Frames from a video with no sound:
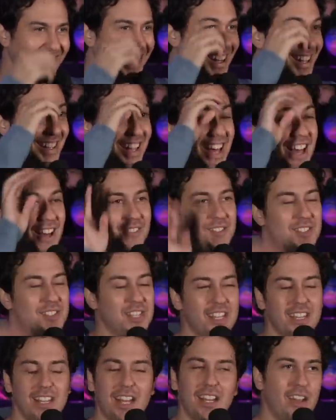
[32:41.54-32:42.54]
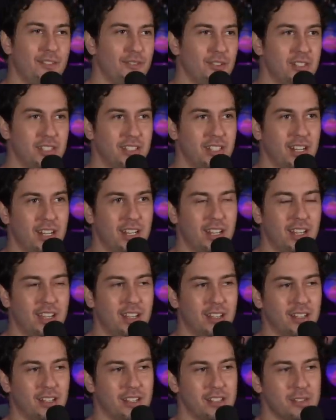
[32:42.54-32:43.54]
and I left. And I never did that
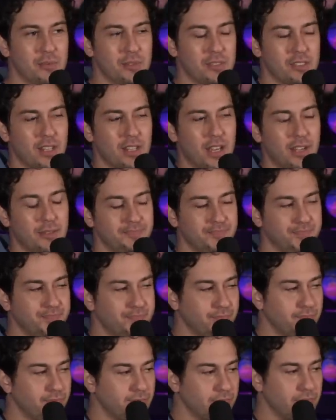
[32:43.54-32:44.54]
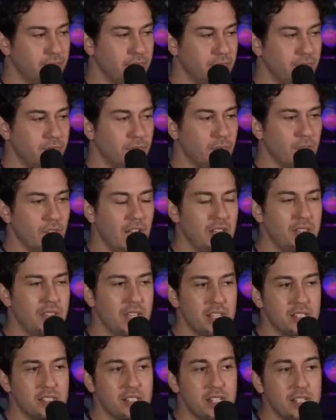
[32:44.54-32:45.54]
again because it was like, I
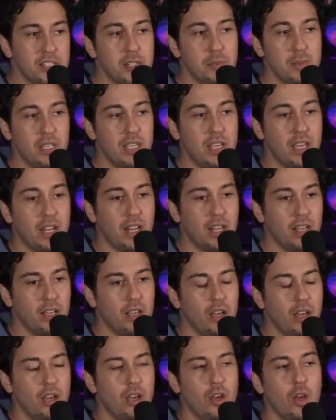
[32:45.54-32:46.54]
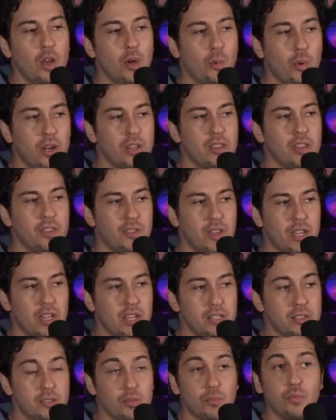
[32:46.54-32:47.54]
think since the beginning, one of the
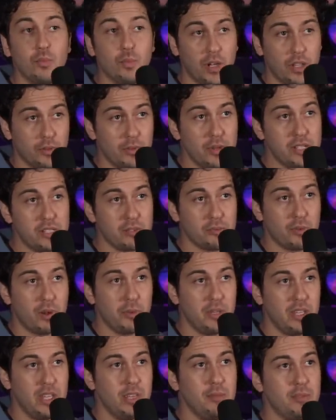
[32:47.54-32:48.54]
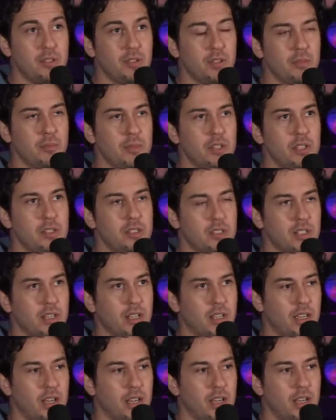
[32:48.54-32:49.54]
things and one of the reasons why we keep doing
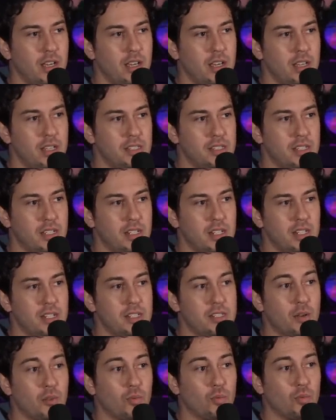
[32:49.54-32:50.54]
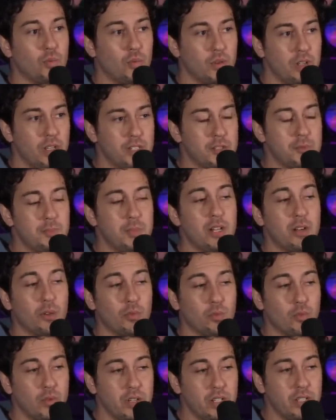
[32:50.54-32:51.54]
music is it is a re- it's been a
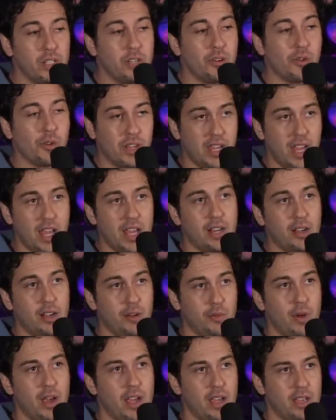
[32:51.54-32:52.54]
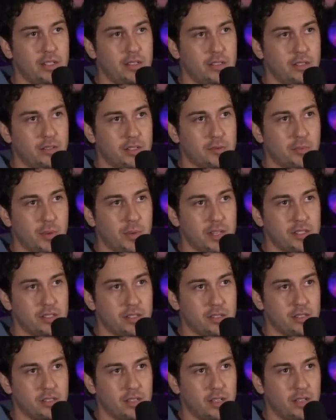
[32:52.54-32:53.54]
really organic way to express
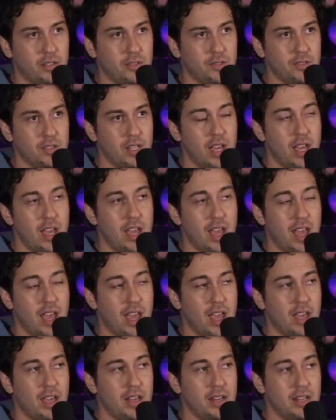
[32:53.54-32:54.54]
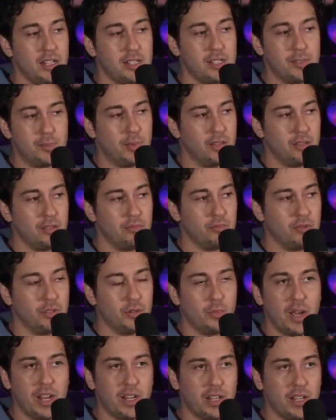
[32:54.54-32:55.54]
ourselves and it's been a
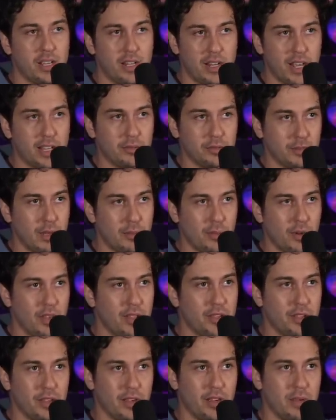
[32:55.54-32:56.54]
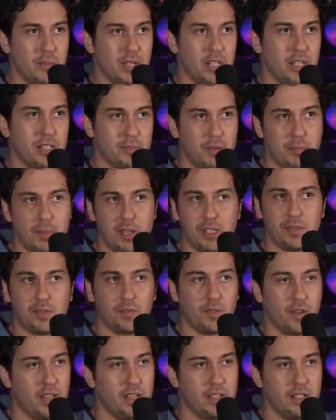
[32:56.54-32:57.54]
real way to connect with my brother. I mean, he's my best
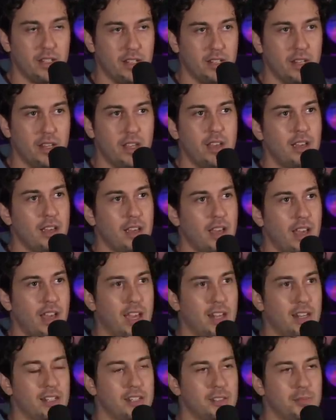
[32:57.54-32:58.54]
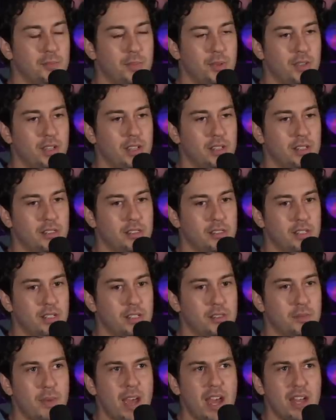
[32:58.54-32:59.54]
friend and and it's it's
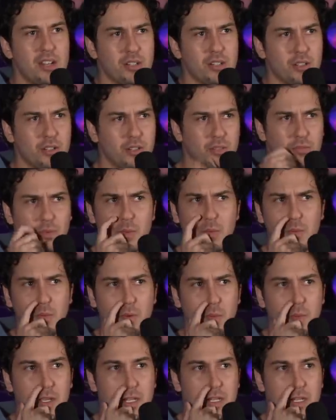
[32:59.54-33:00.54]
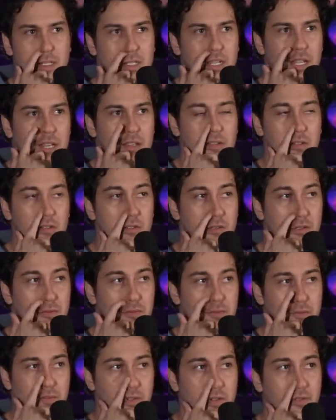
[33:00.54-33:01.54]
it's magical when when we get together and do
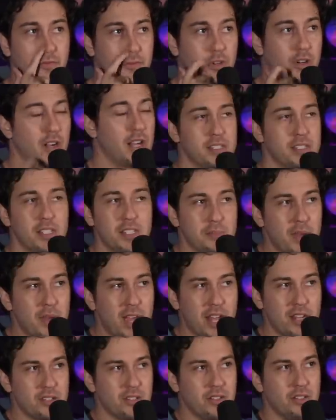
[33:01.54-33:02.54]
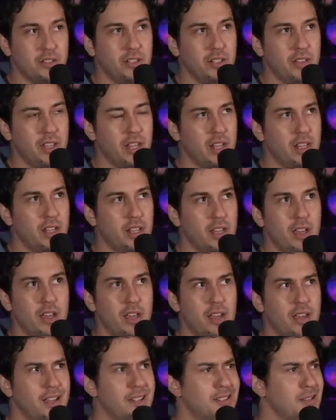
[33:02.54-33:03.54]
it for, for it's magical and then
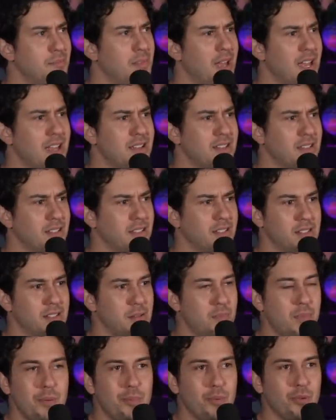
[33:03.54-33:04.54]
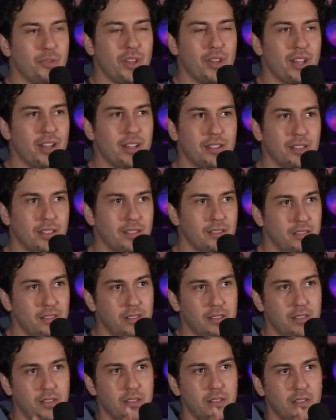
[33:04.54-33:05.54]
it's amazing to see people that
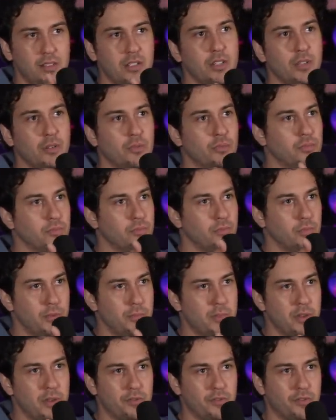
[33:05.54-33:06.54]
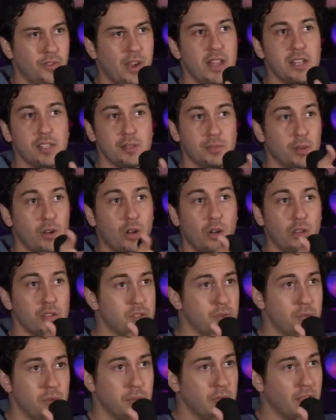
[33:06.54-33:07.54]
you know we've been friends but
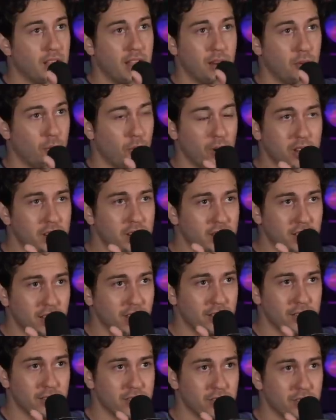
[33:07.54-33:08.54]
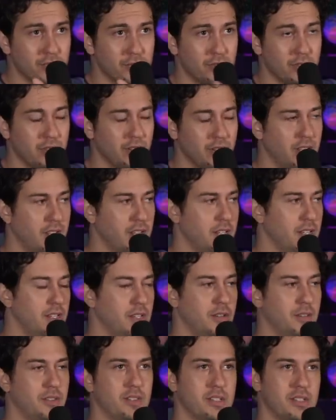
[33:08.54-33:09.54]
also we've been kind of working together uh. since we were a kid
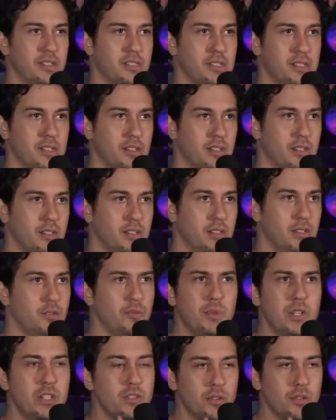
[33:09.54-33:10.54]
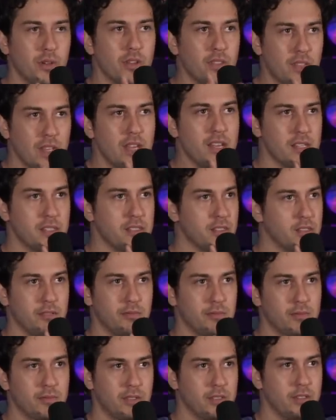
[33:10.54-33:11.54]
you know in this you've been doing this
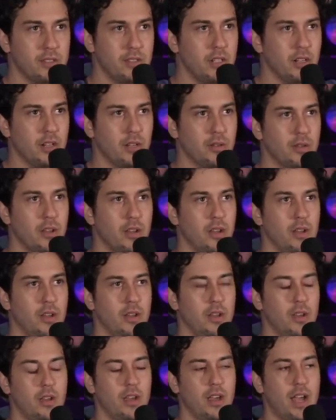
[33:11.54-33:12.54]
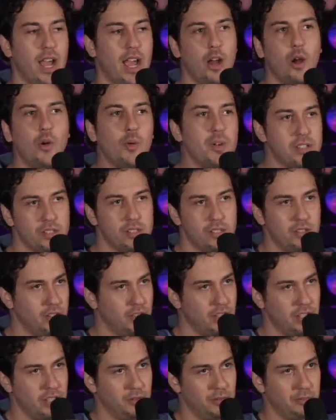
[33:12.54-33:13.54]
you know i always knew
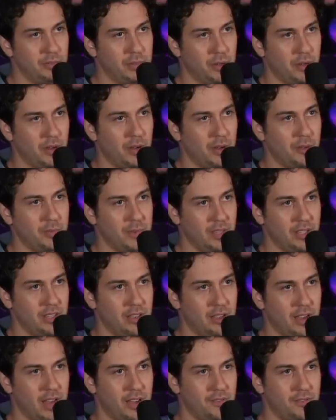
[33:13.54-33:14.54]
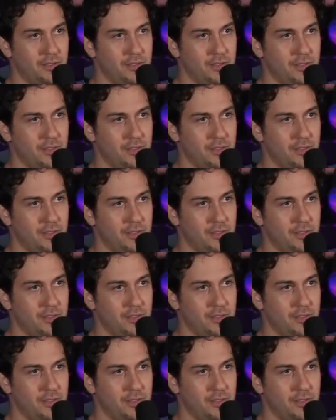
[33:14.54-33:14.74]
that you would blow up like you have